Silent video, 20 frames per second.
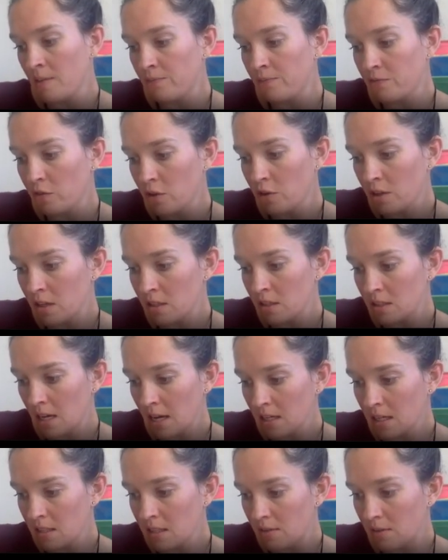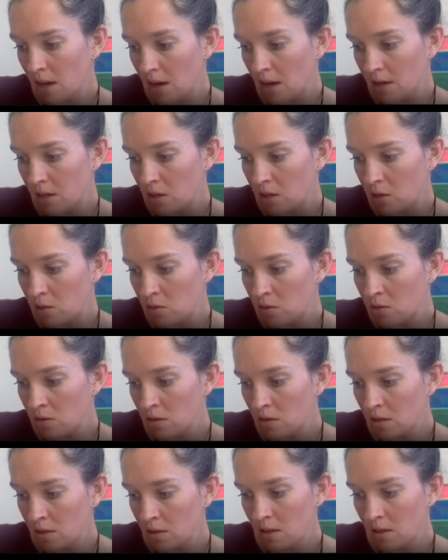for this x value,
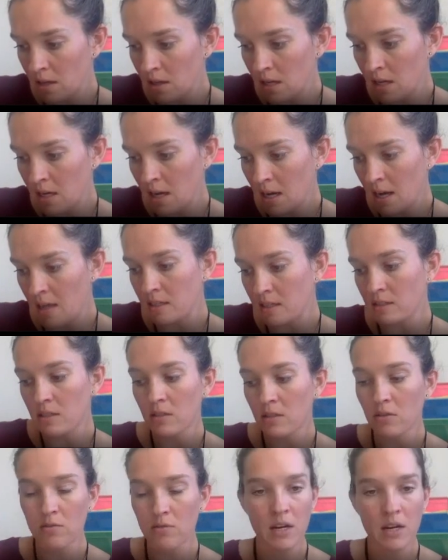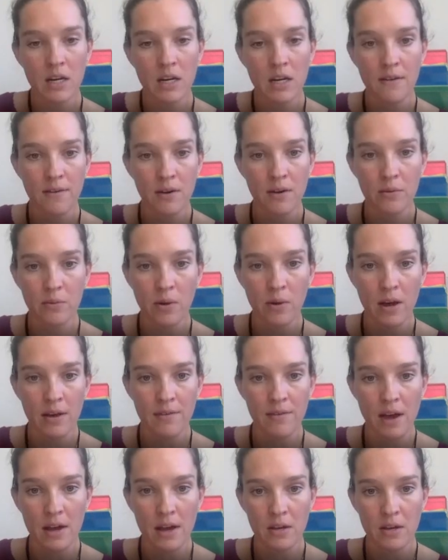it has 3 different y
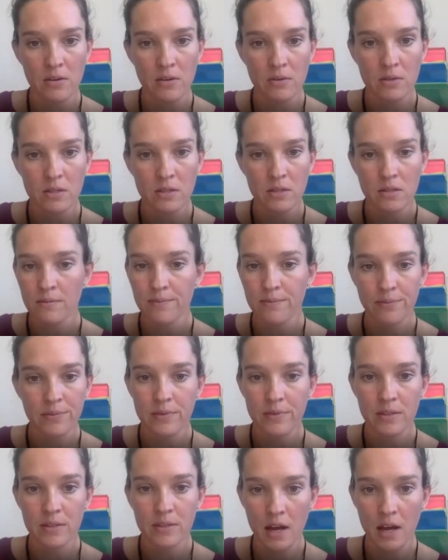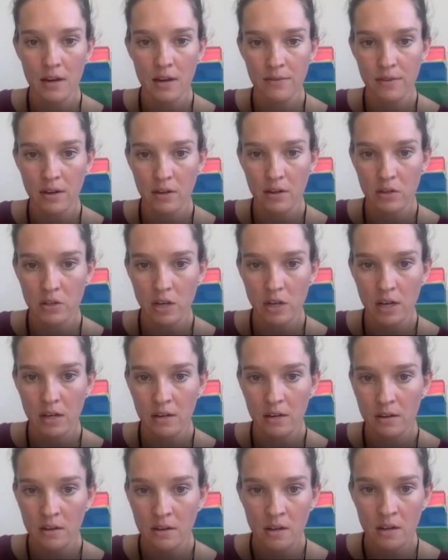values. not a
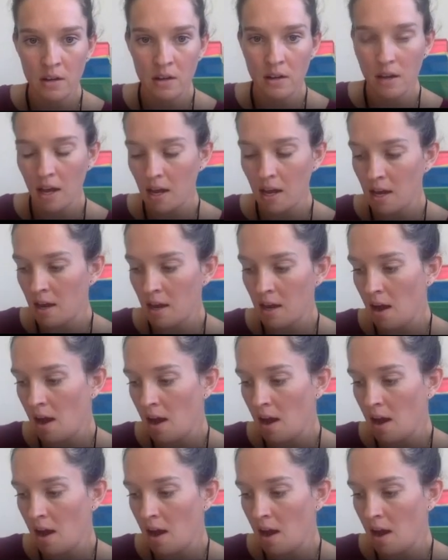function. Okay.